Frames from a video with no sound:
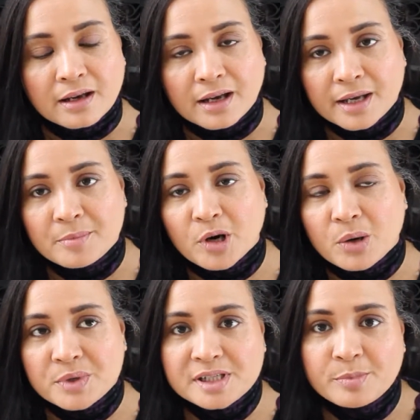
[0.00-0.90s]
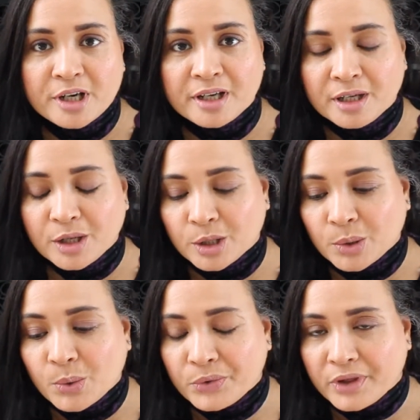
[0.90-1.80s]
I'm always buying
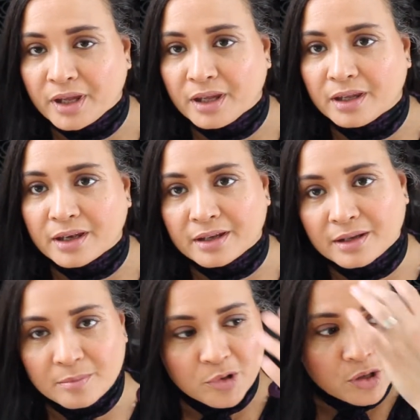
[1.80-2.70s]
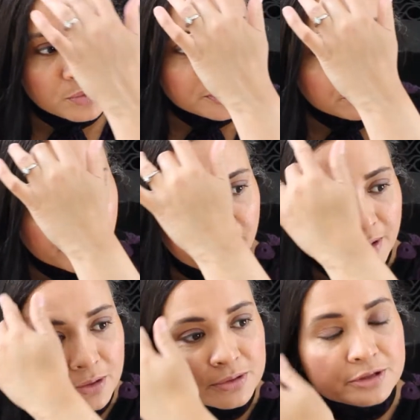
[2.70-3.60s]
clothing and I'm always running
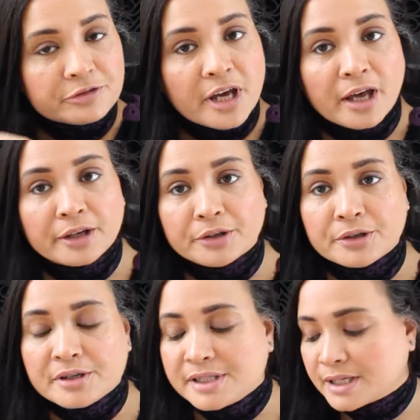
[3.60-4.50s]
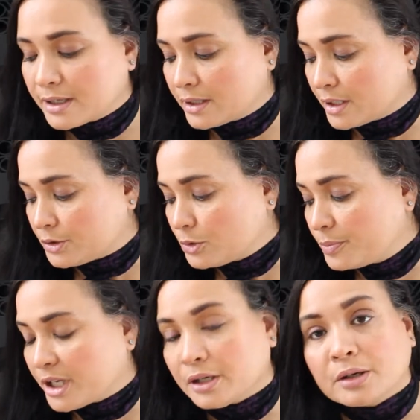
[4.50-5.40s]
out of hangers, and I do
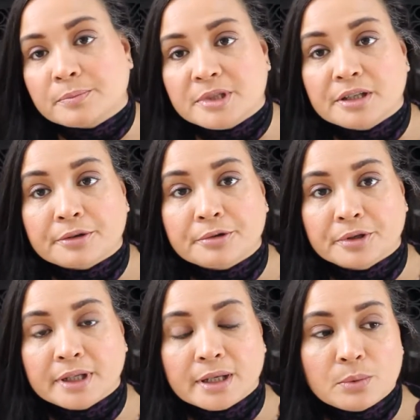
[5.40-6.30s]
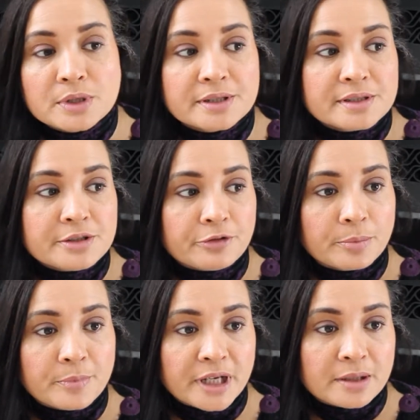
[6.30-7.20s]
pick up the acrylic ones
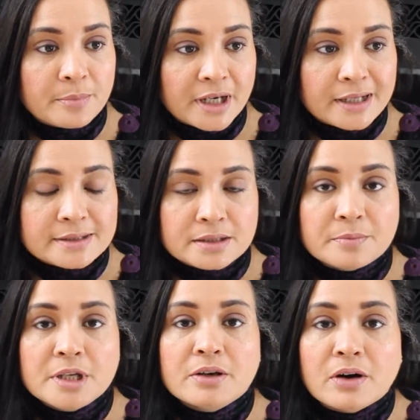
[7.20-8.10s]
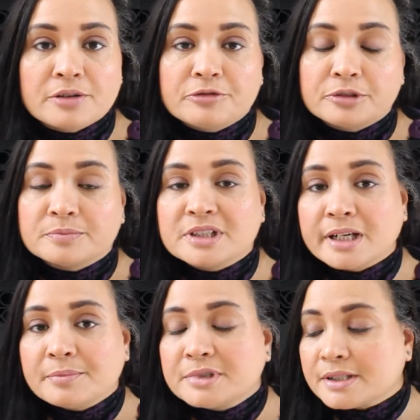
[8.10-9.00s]
from Bed Bath & Beyond from
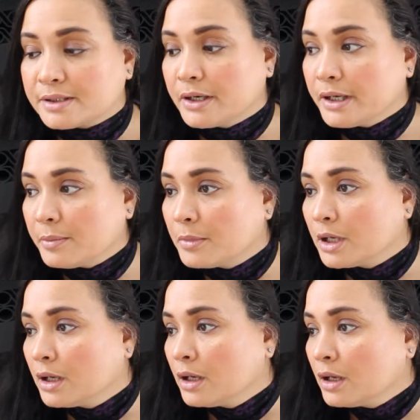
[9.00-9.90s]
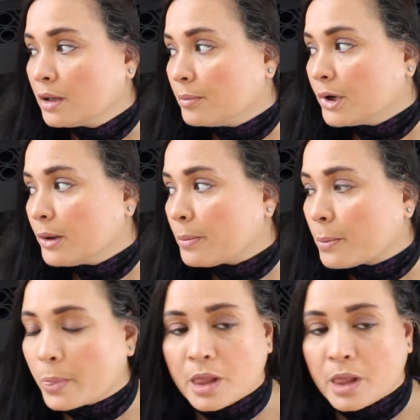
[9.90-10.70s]
time to time, but